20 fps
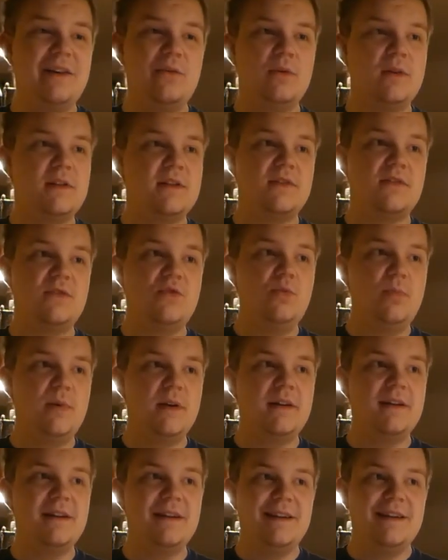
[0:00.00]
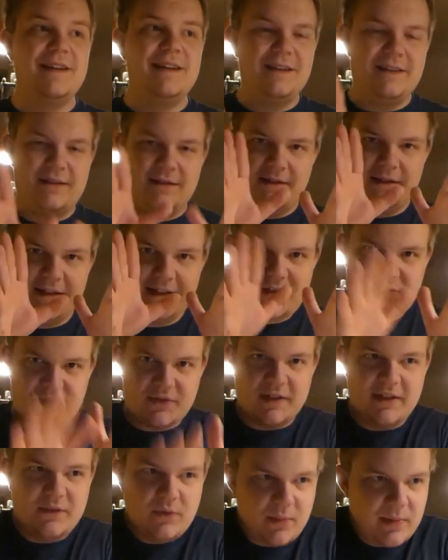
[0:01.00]
which is stupid.
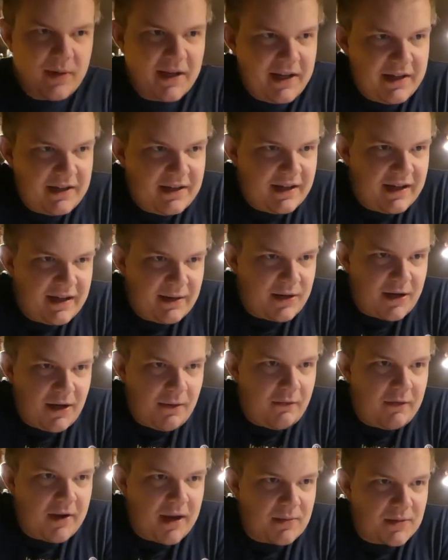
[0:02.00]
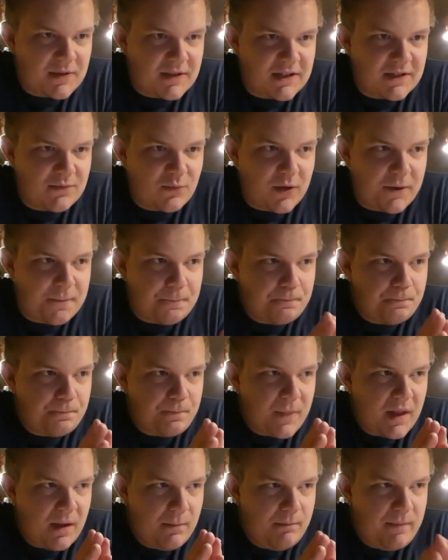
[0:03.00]
Literally, we played a couple of games this one.
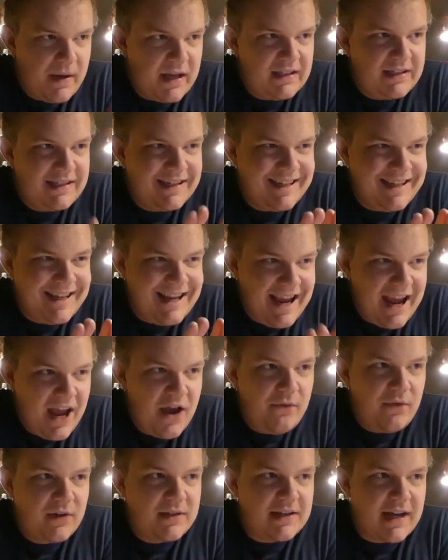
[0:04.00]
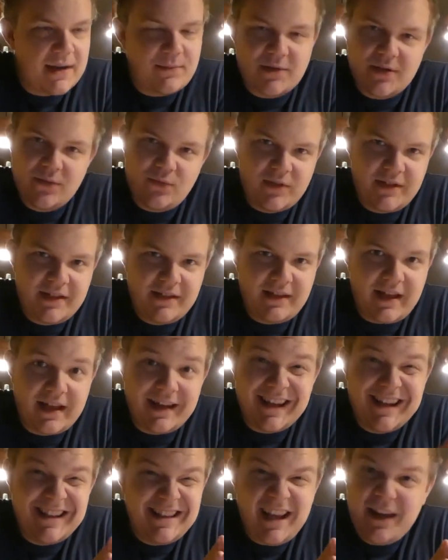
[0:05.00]
Basically, every time someone did
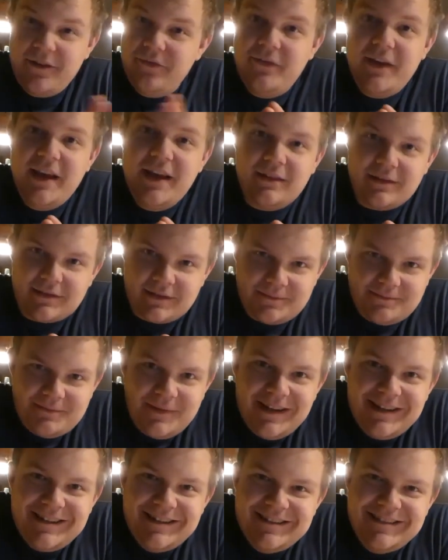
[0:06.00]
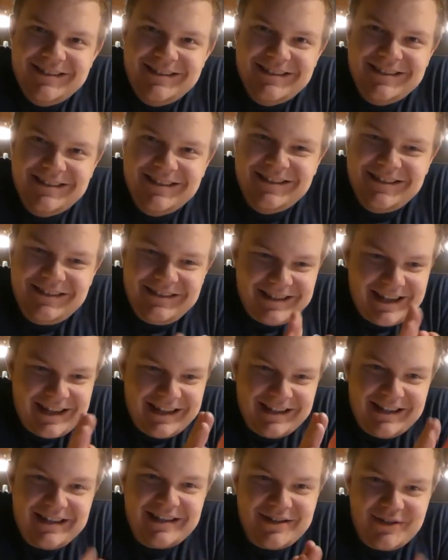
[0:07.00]
that, they failed. They
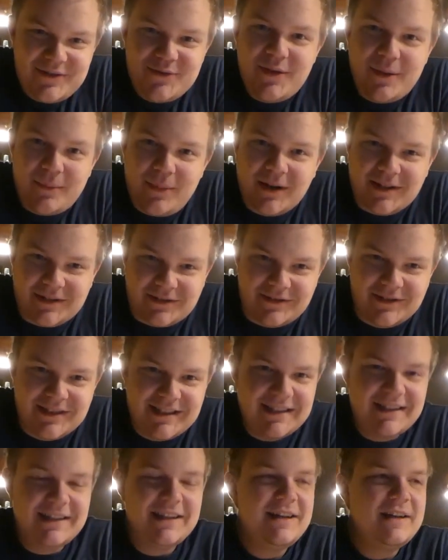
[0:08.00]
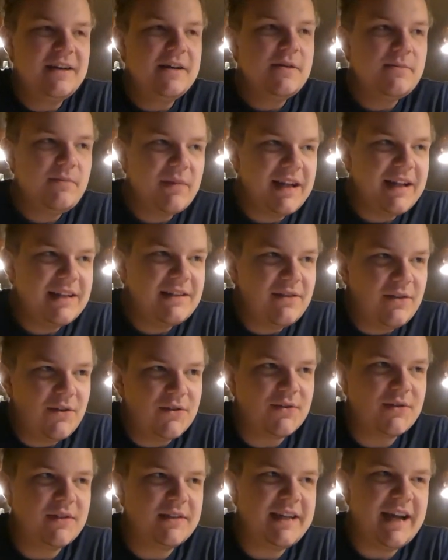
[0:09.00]
didn't do the puzzle. But that's
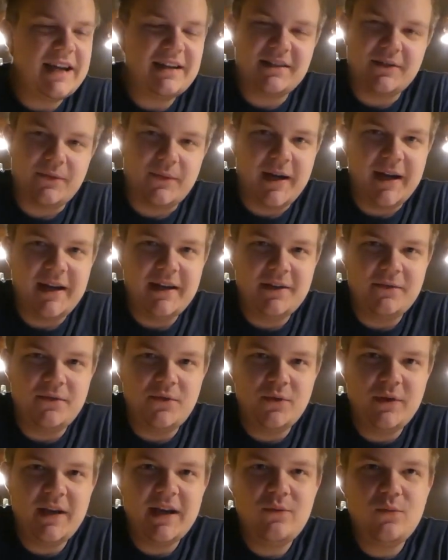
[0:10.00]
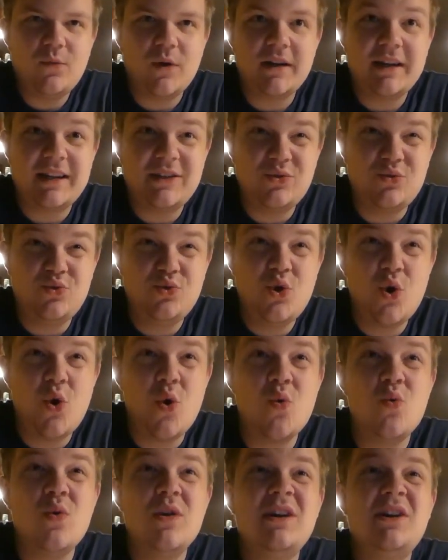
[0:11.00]
also a tactic, right? If you get one that you
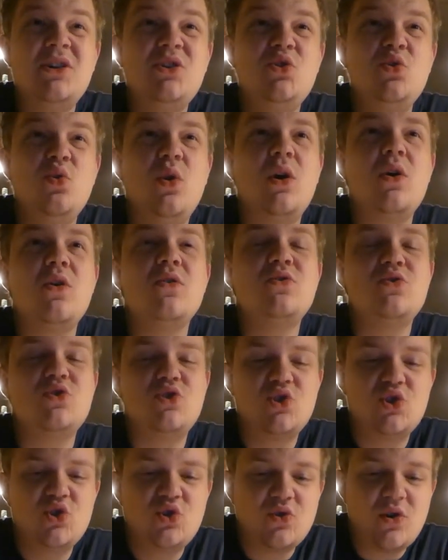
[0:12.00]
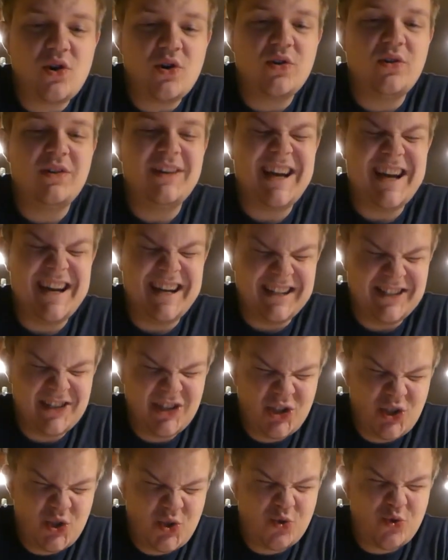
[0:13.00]
know you are going to struggle an
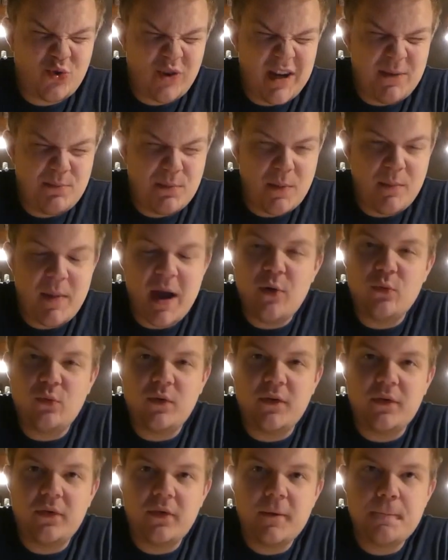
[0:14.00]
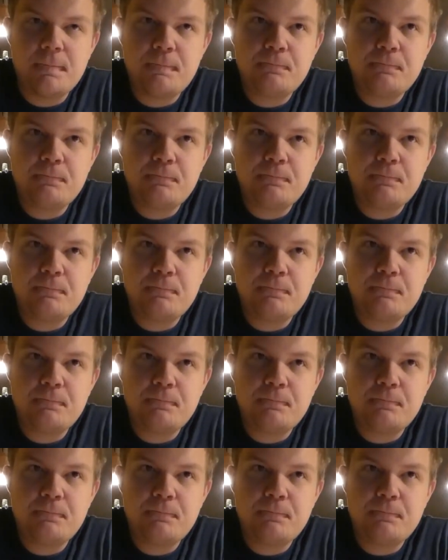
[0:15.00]
extreme amount with,